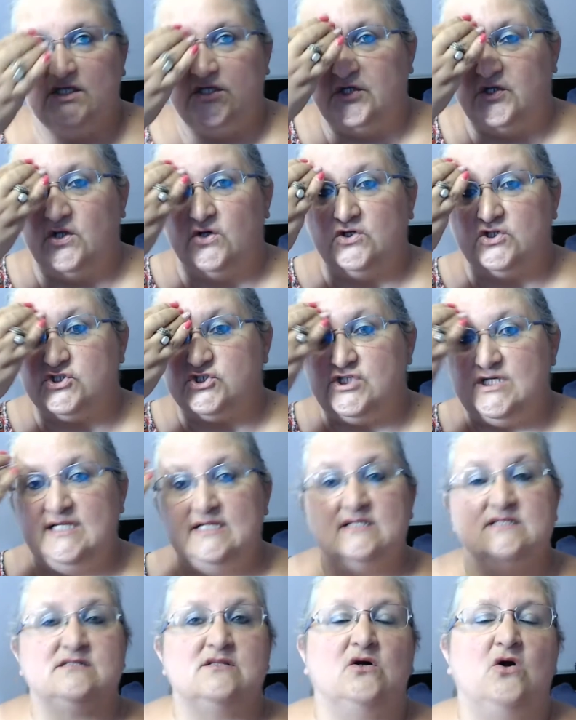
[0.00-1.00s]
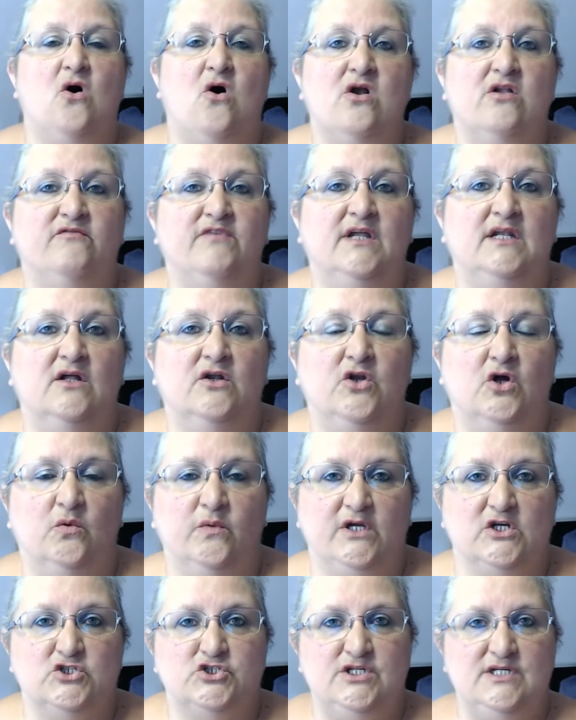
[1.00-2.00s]
she is the card of inner knowing.
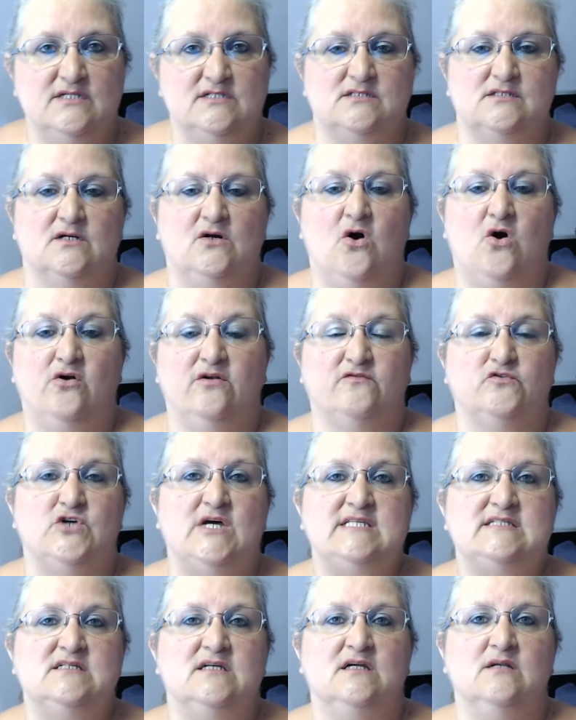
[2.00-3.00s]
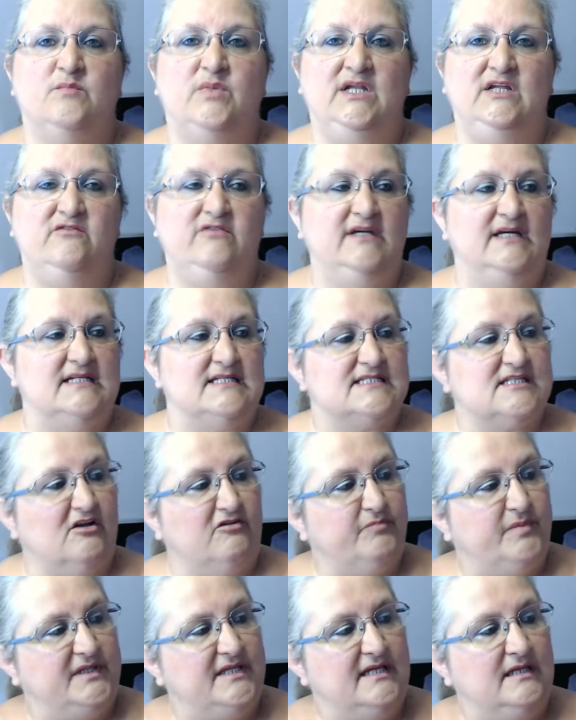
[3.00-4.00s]
She is the card of trusting and believing in self.
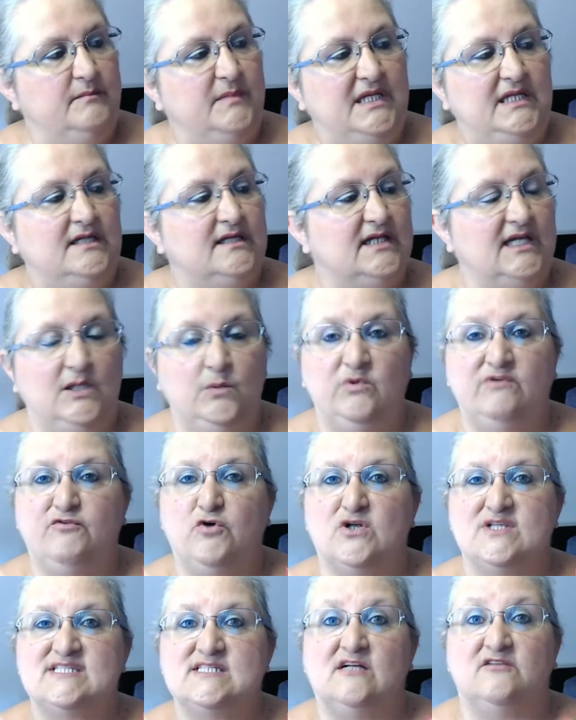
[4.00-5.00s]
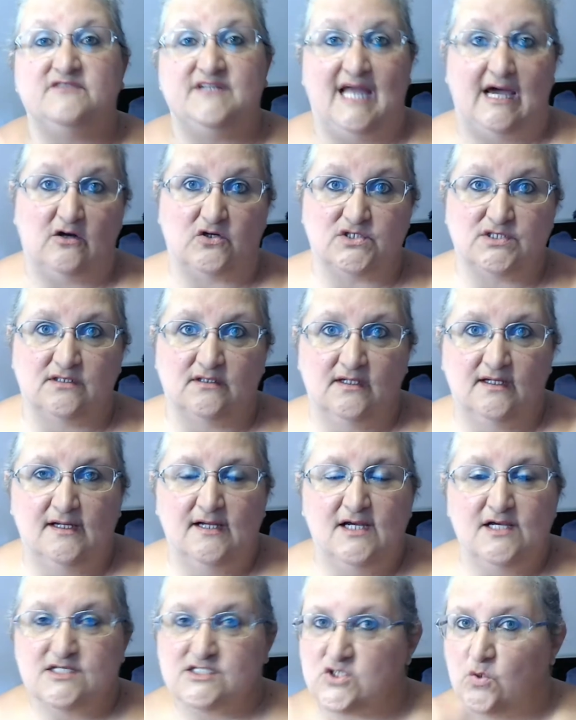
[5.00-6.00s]
But then immediately we've got self-doubt.
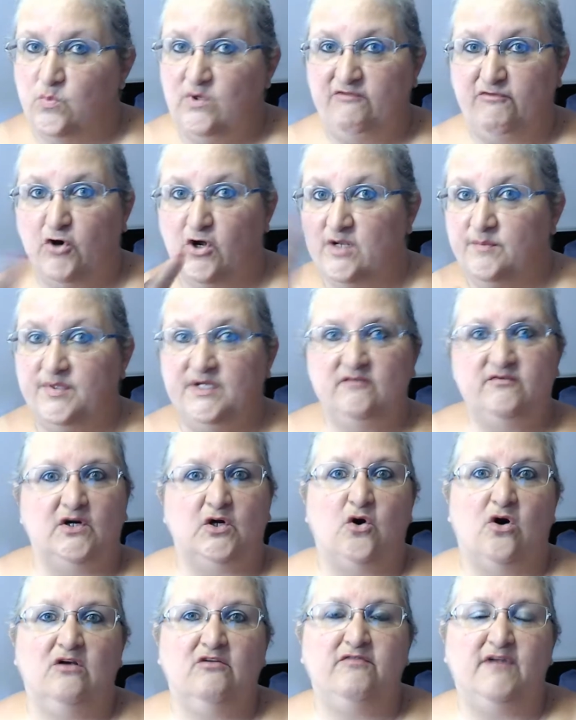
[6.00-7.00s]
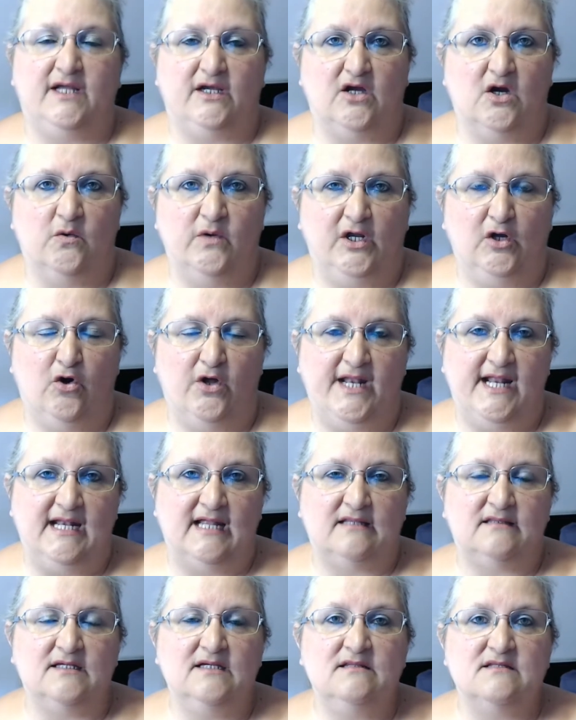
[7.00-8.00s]
So we've got a bit of a conflict going on. And I
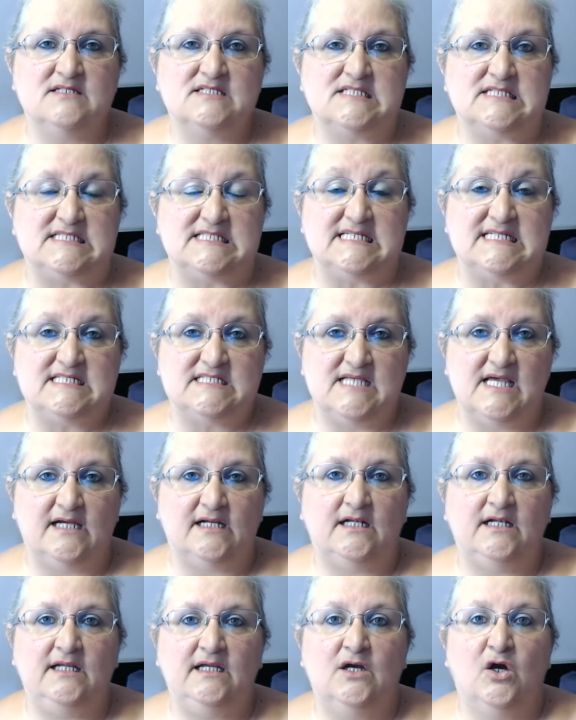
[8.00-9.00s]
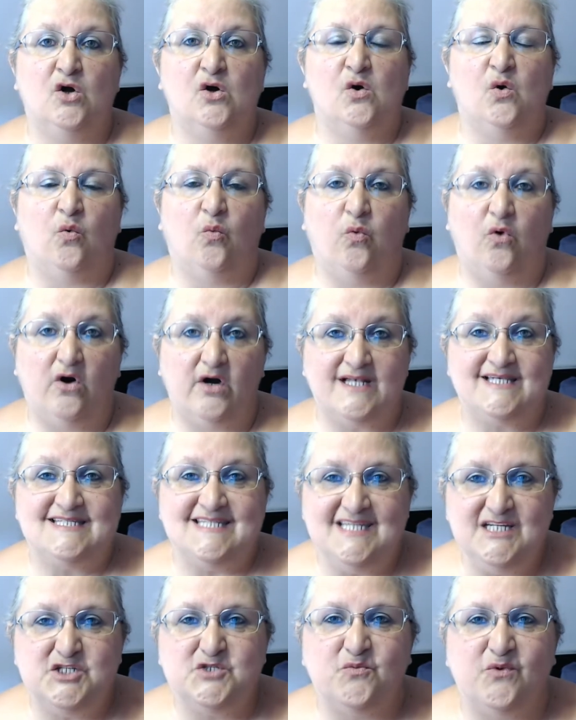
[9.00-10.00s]
think this is exactly what
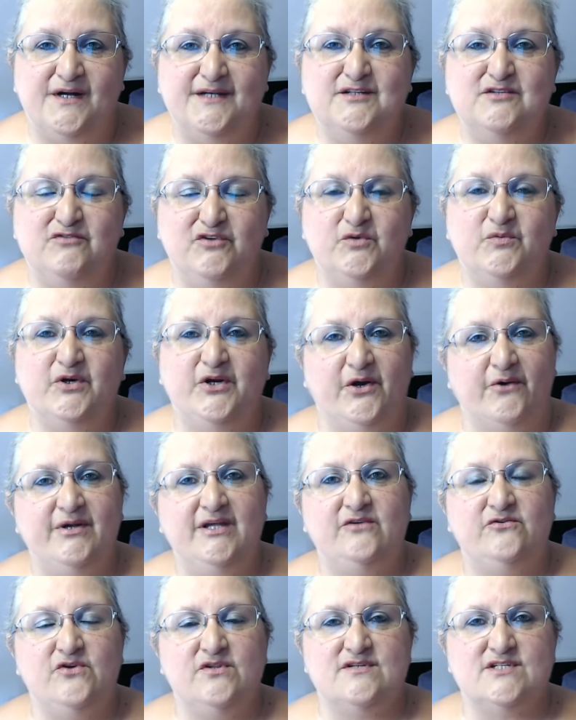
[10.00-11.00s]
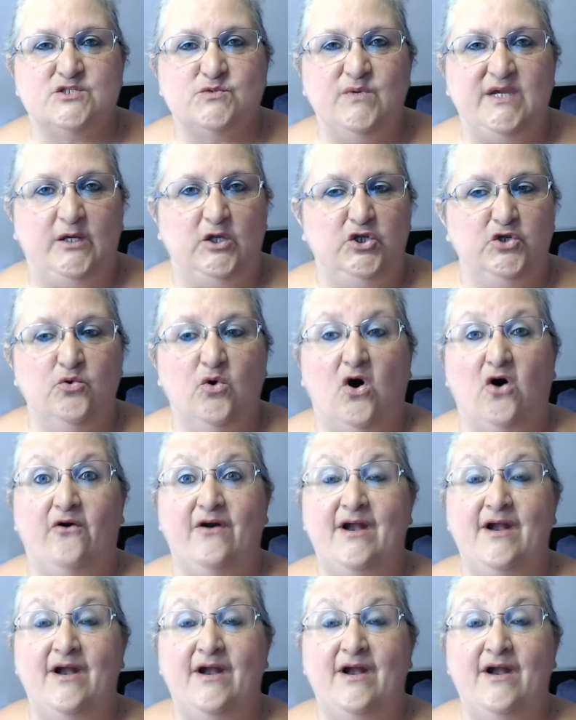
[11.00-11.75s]
each one of you are going through this week. You are